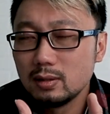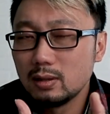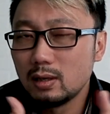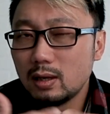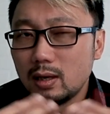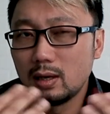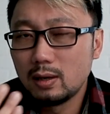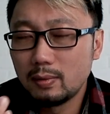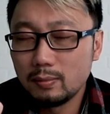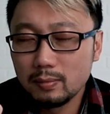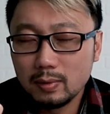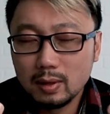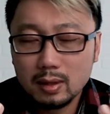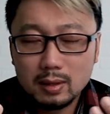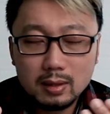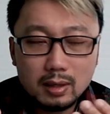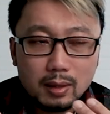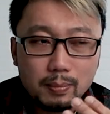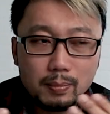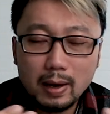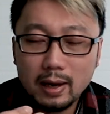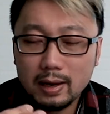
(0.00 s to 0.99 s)

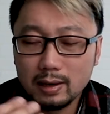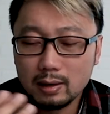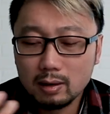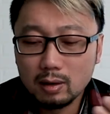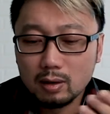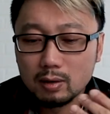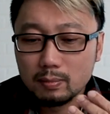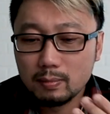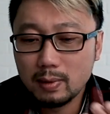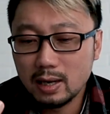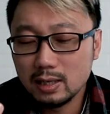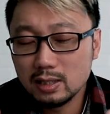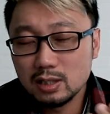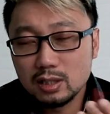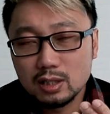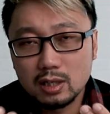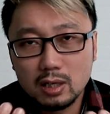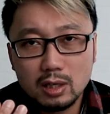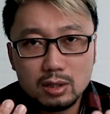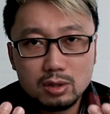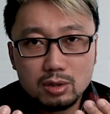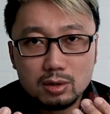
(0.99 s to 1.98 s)
It depends on my
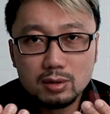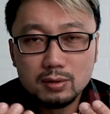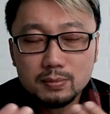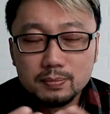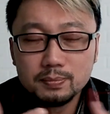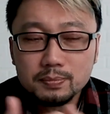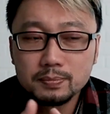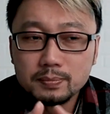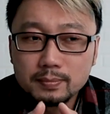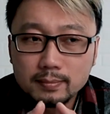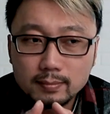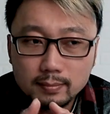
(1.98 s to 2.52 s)
schedule.